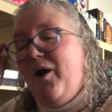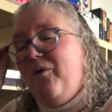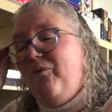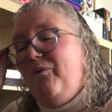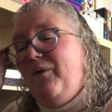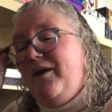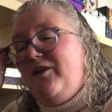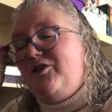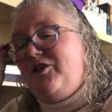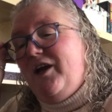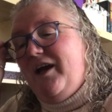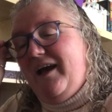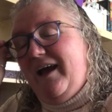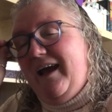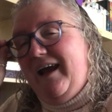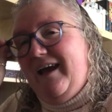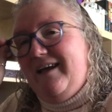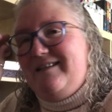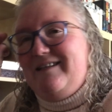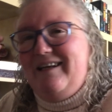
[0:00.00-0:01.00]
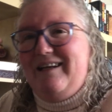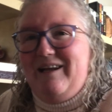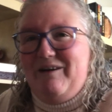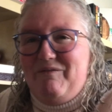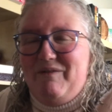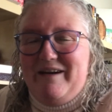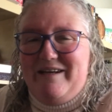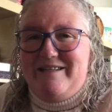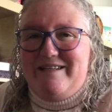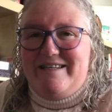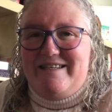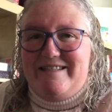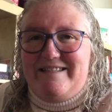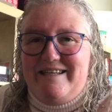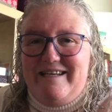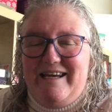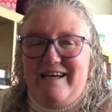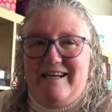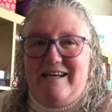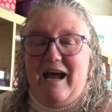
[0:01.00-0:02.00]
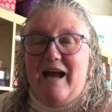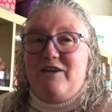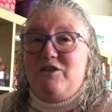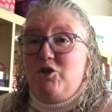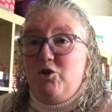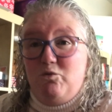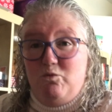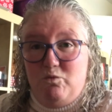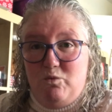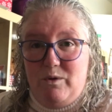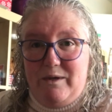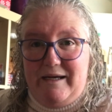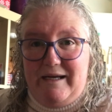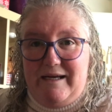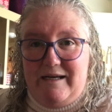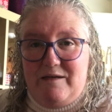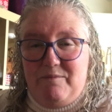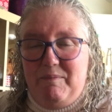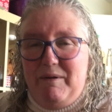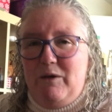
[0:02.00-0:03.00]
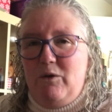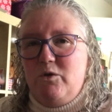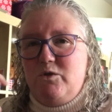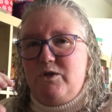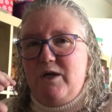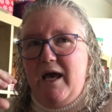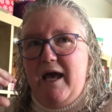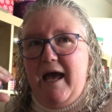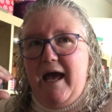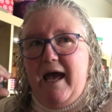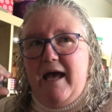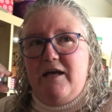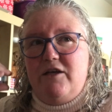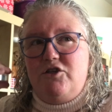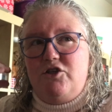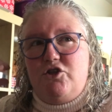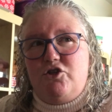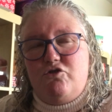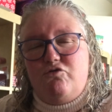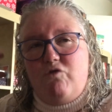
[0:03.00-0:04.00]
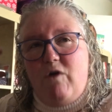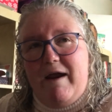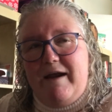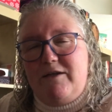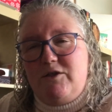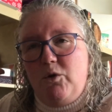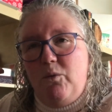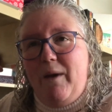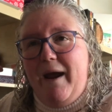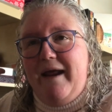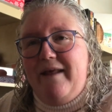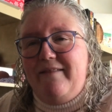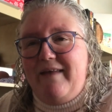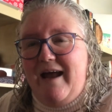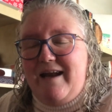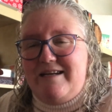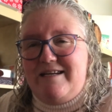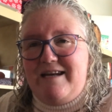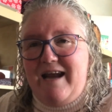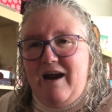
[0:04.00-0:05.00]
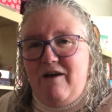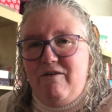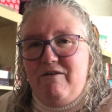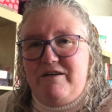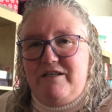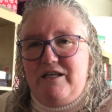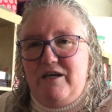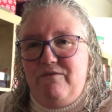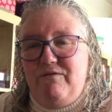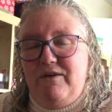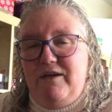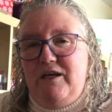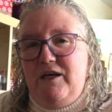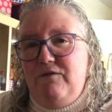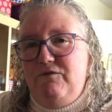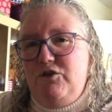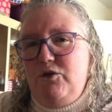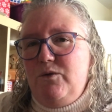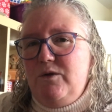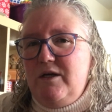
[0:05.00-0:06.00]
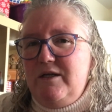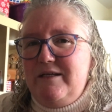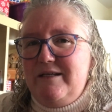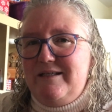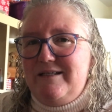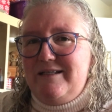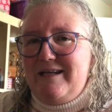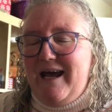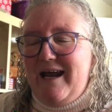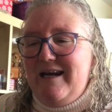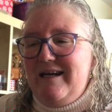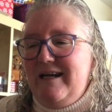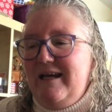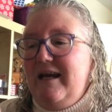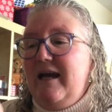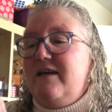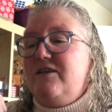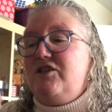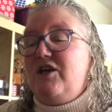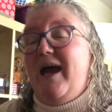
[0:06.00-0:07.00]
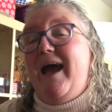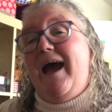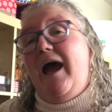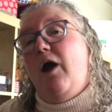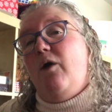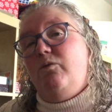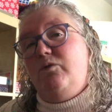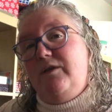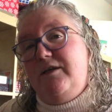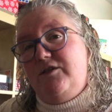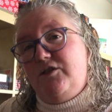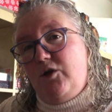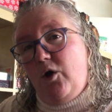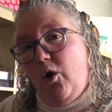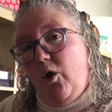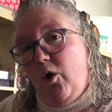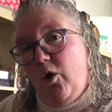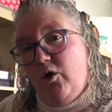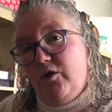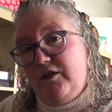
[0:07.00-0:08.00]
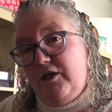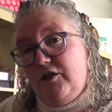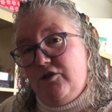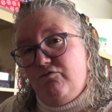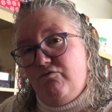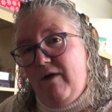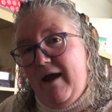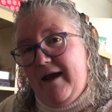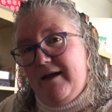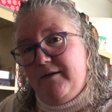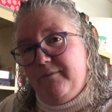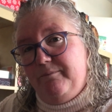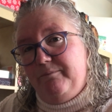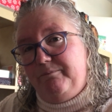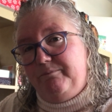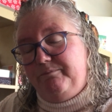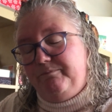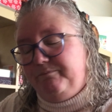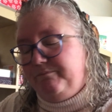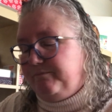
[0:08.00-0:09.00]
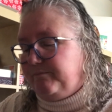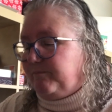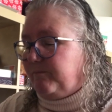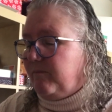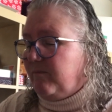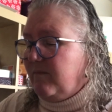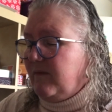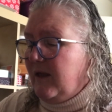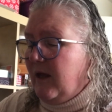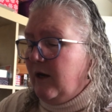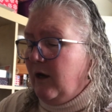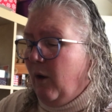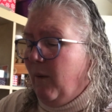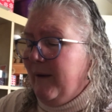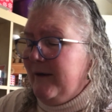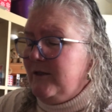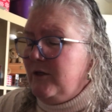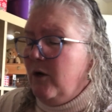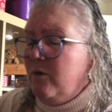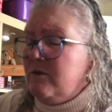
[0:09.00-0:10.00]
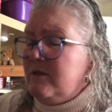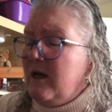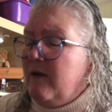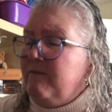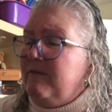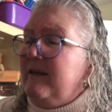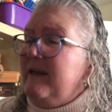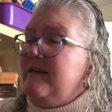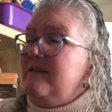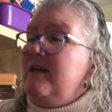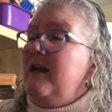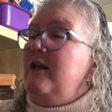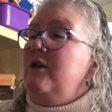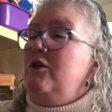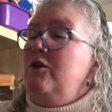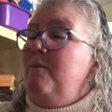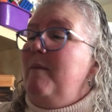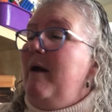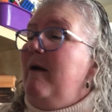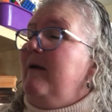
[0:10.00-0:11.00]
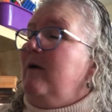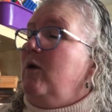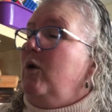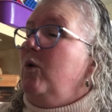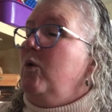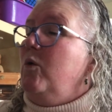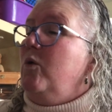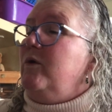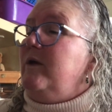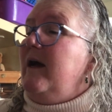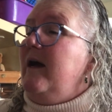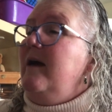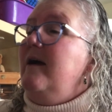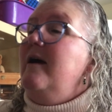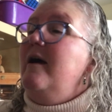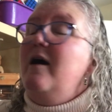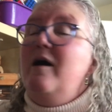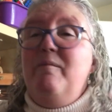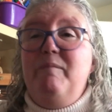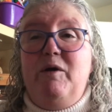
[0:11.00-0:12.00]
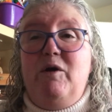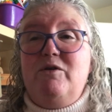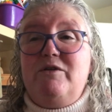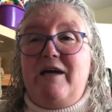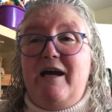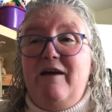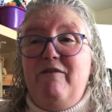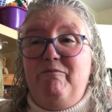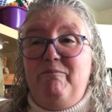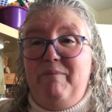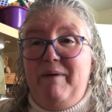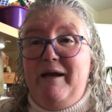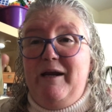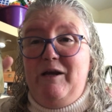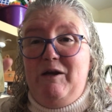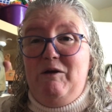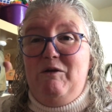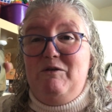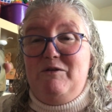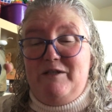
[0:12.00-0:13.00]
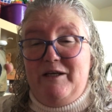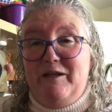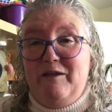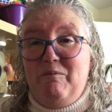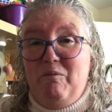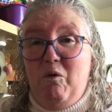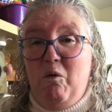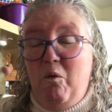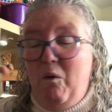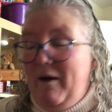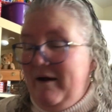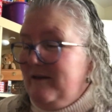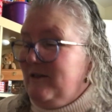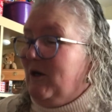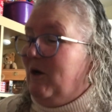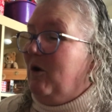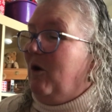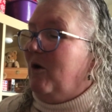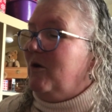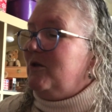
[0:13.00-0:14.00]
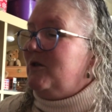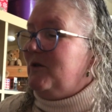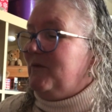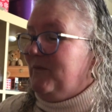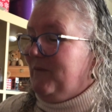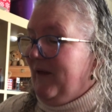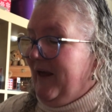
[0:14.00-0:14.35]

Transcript: which is lovely to see and to read, because straight away that narrative gives you an understanding as to how this card is read. Now, I don't have these in numerical order because I have been using them quite a lot.